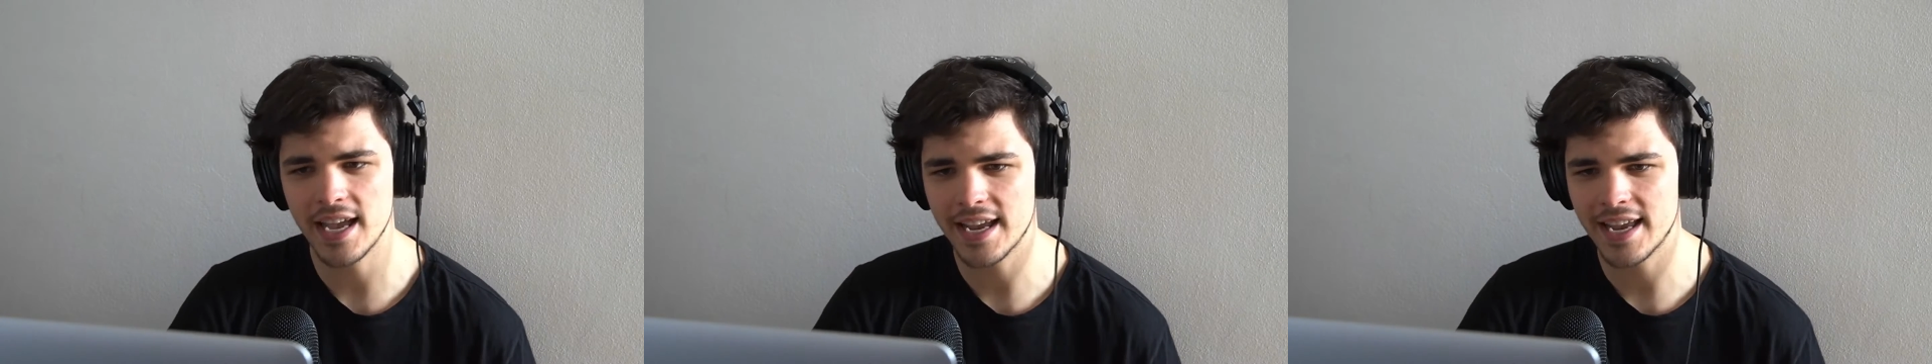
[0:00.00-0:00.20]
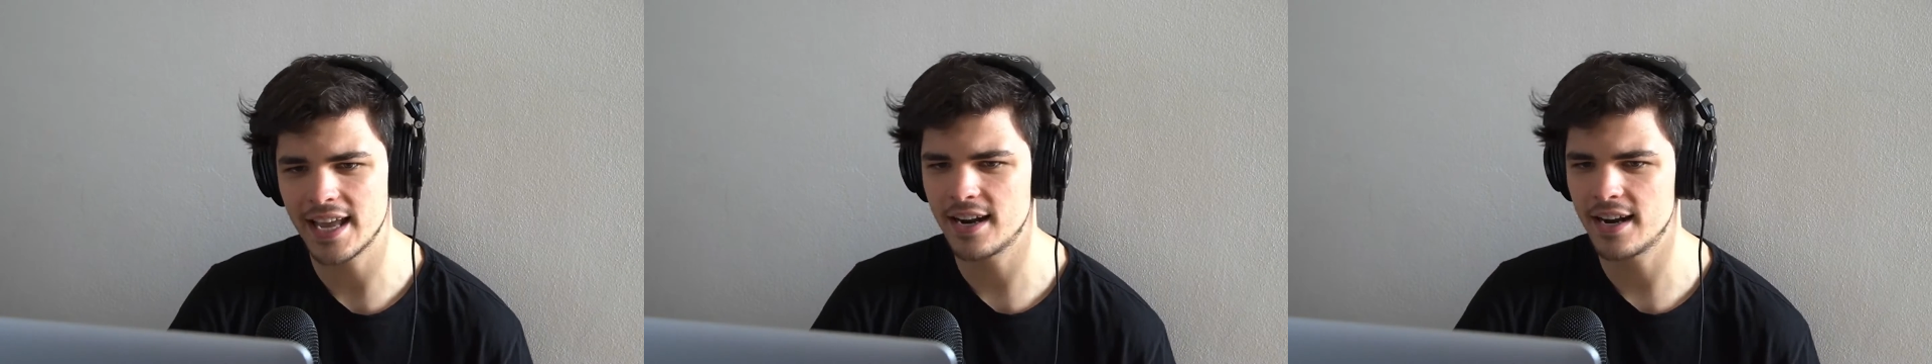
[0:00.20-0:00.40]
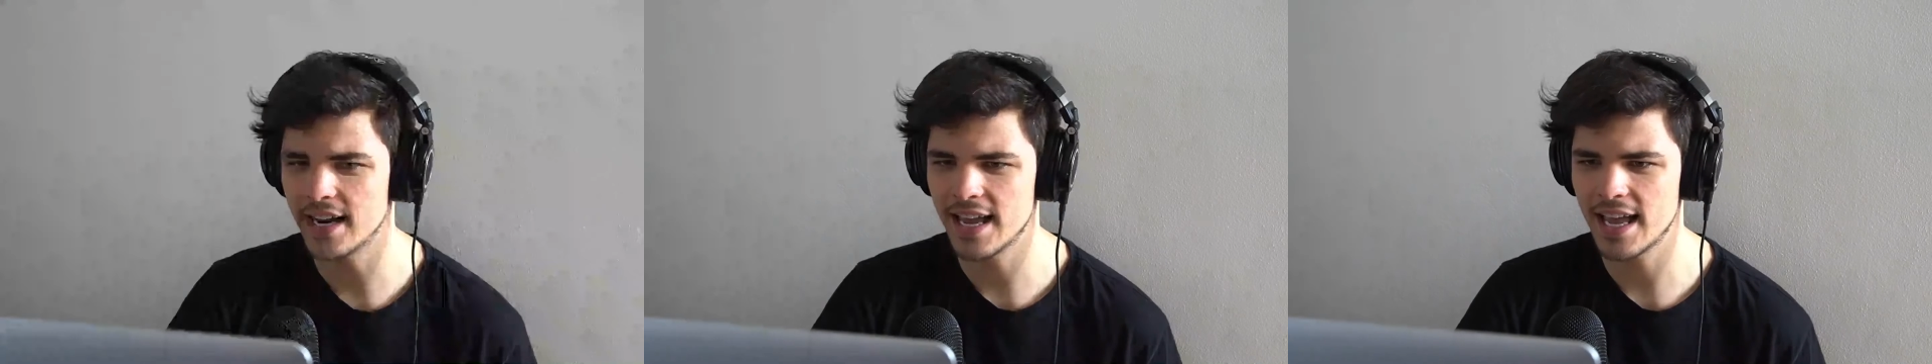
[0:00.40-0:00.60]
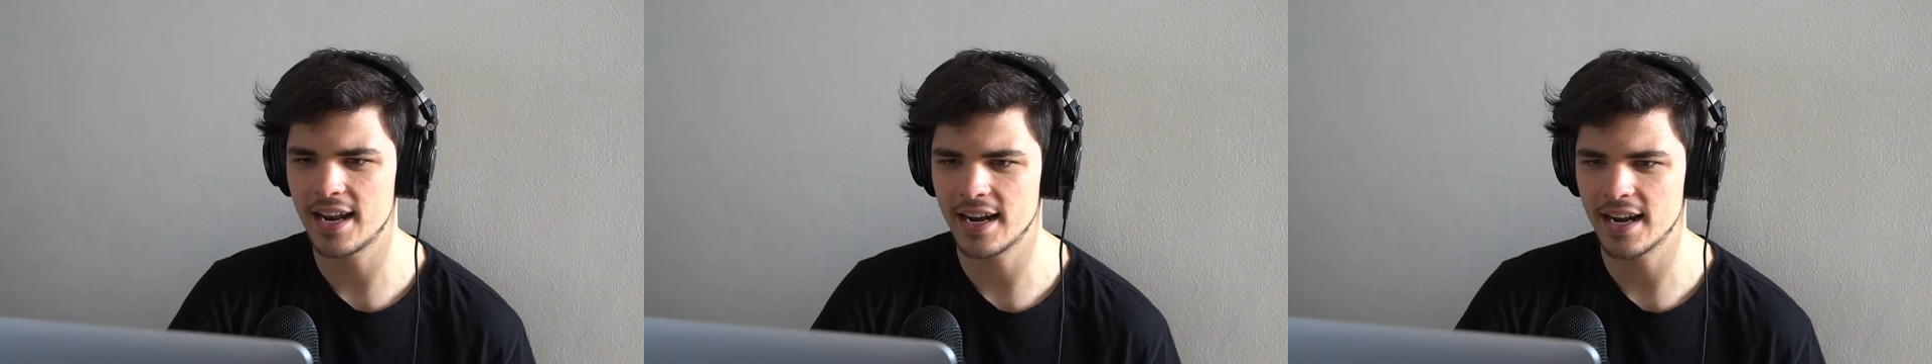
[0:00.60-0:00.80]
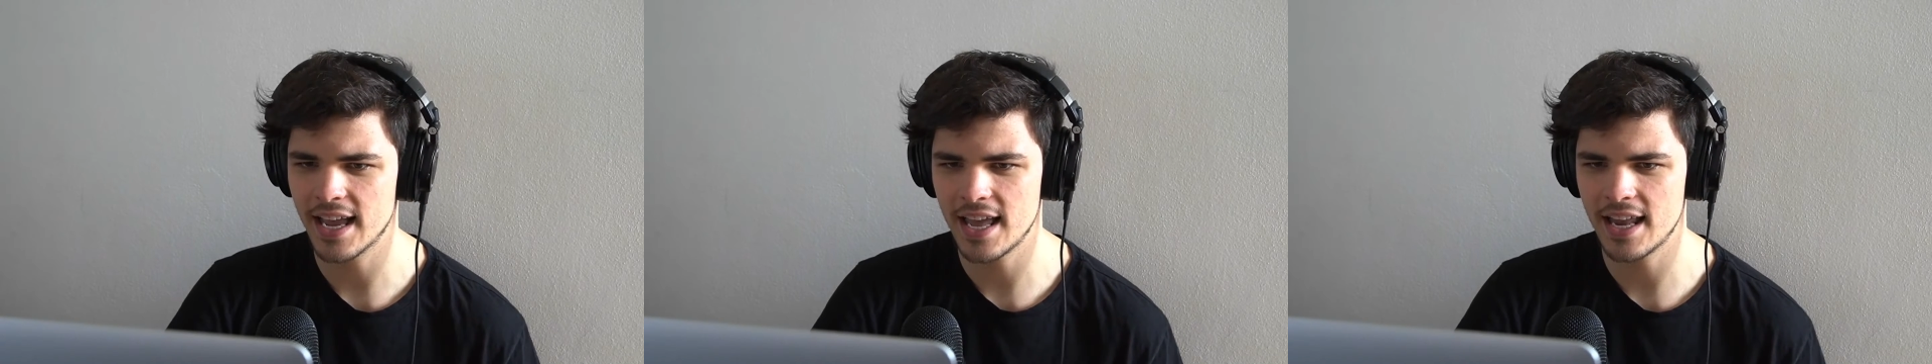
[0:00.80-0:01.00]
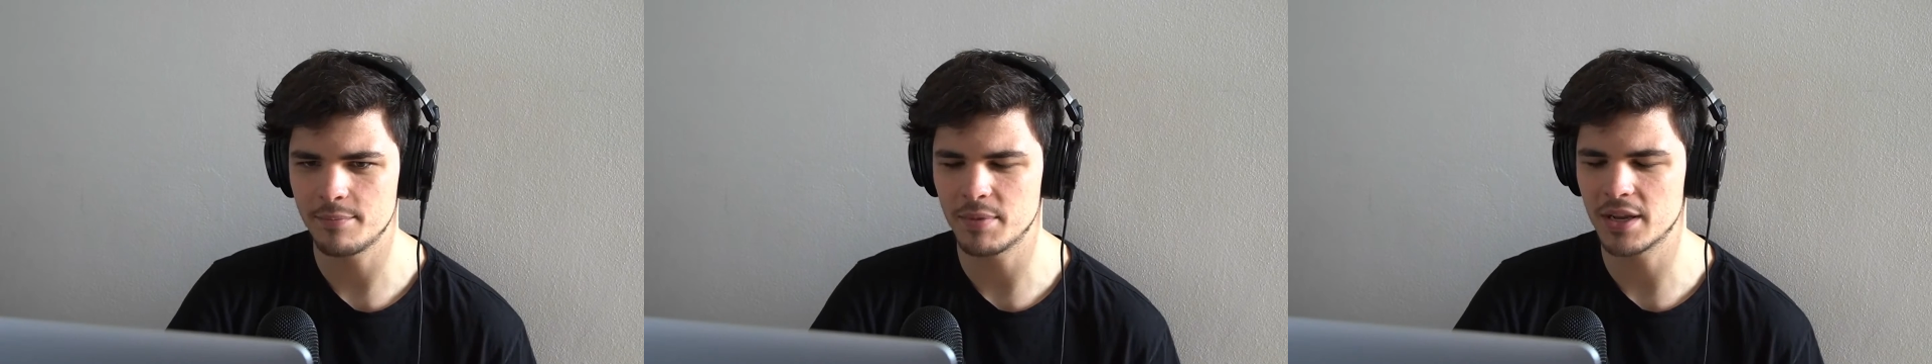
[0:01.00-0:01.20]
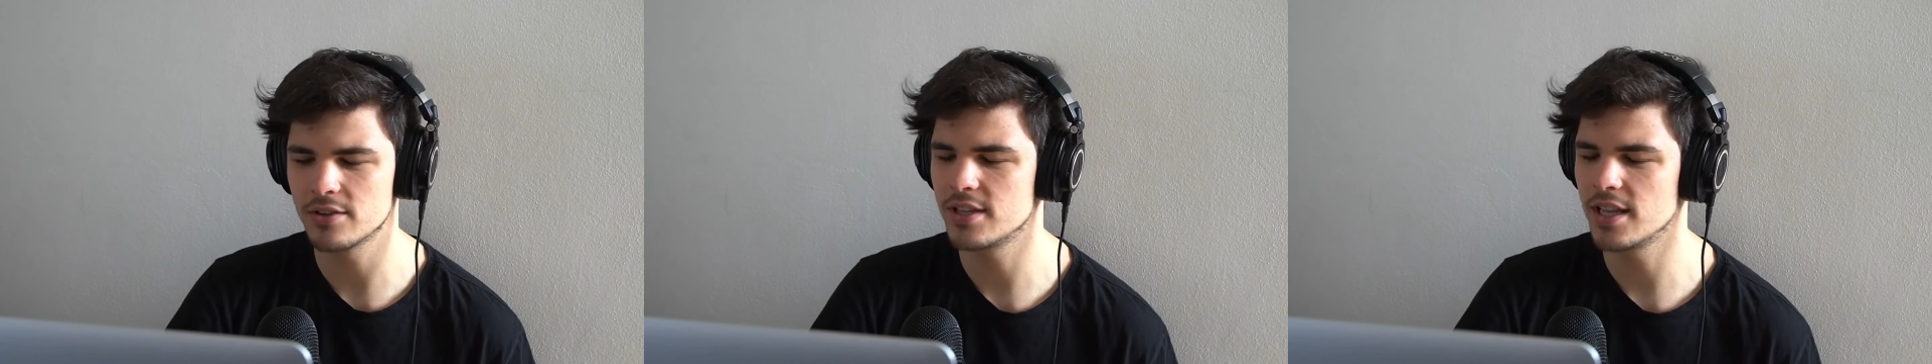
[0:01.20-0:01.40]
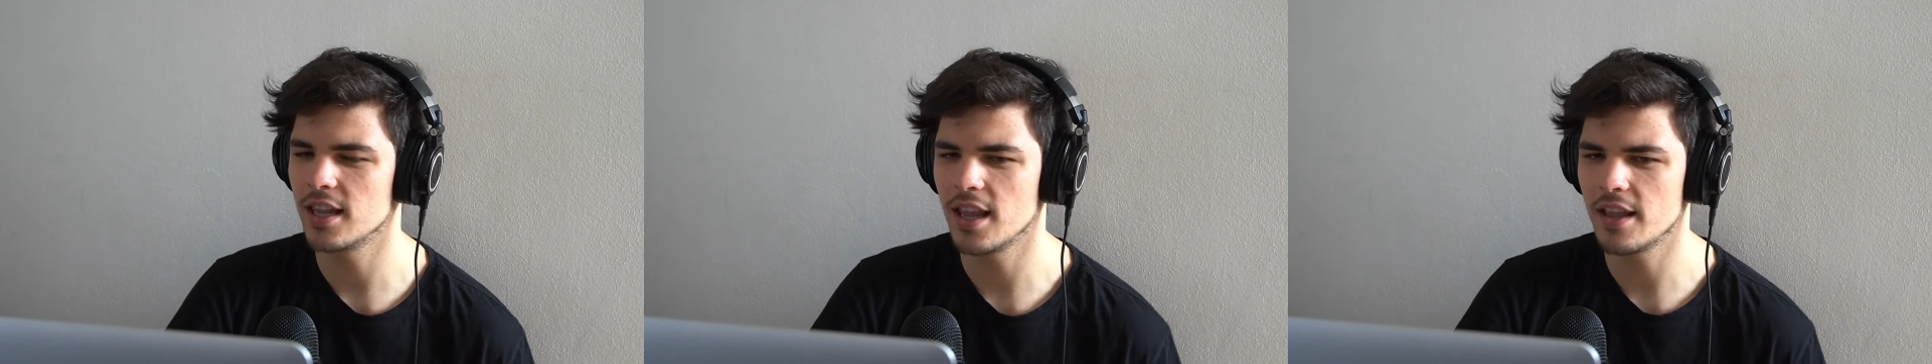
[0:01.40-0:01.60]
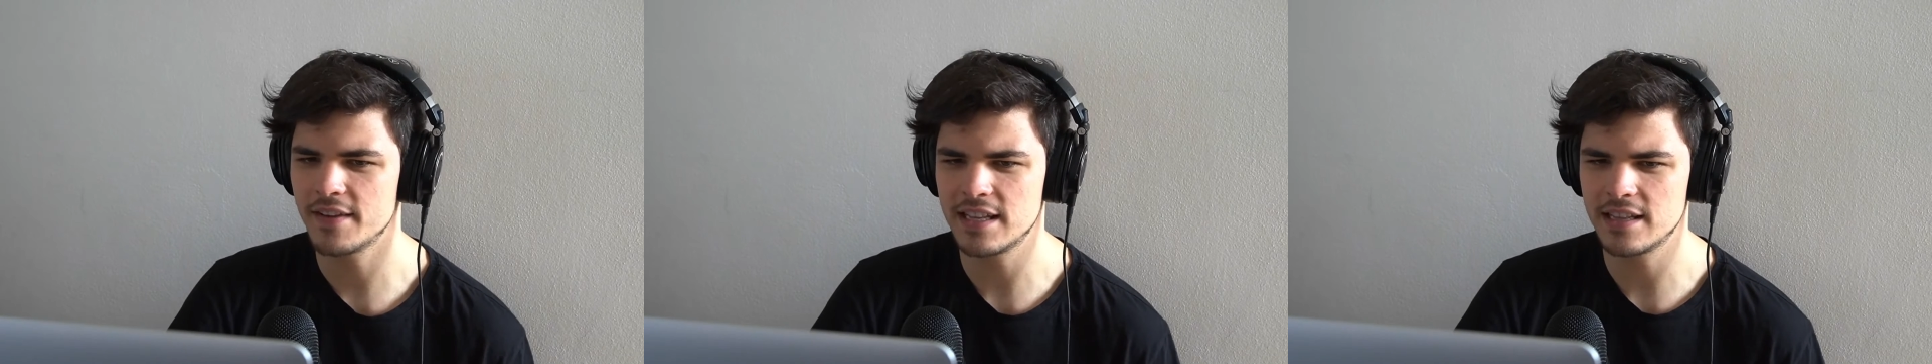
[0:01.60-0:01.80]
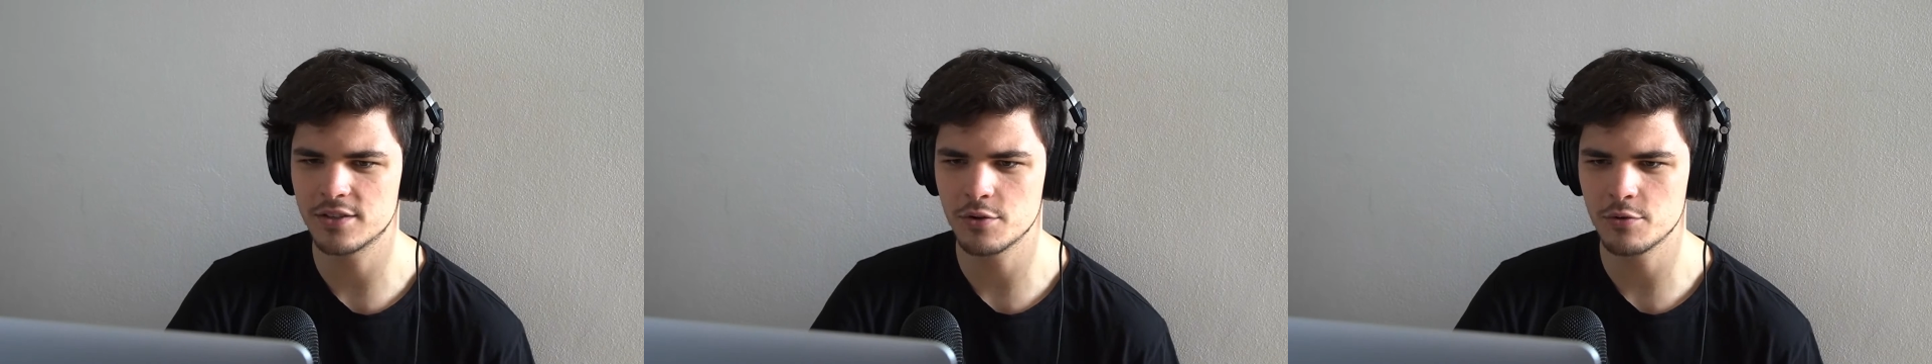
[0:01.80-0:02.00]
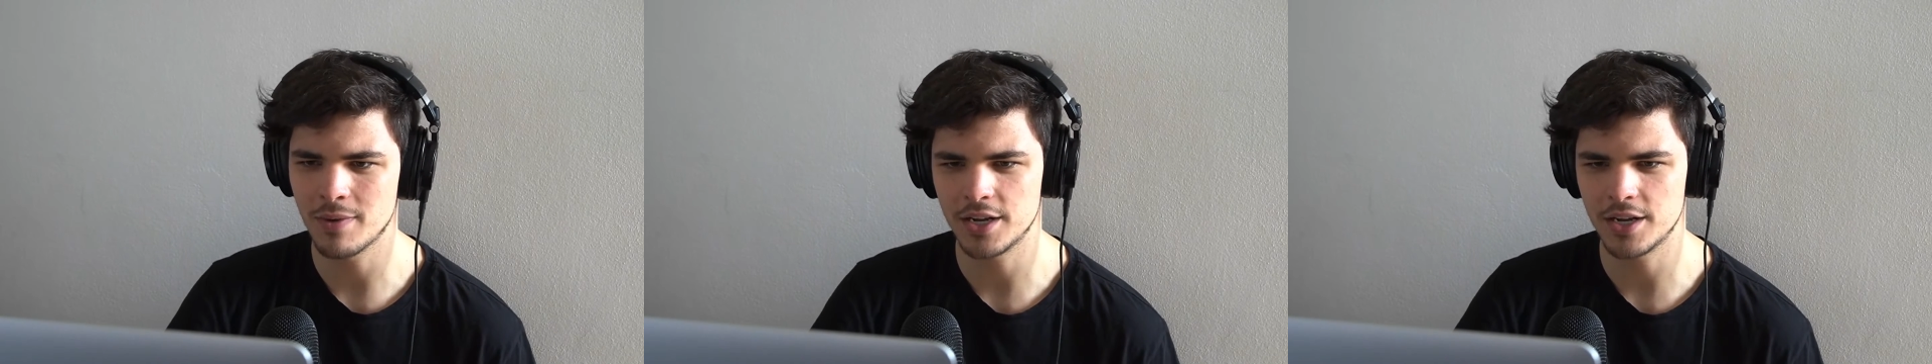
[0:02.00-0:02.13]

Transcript: again and again and again because they love it so